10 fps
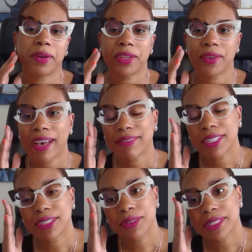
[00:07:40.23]
you have to
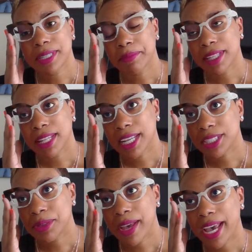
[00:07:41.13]
do something
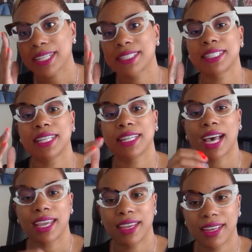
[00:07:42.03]
that you actually
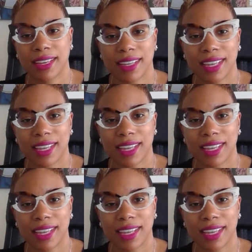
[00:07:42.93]
liked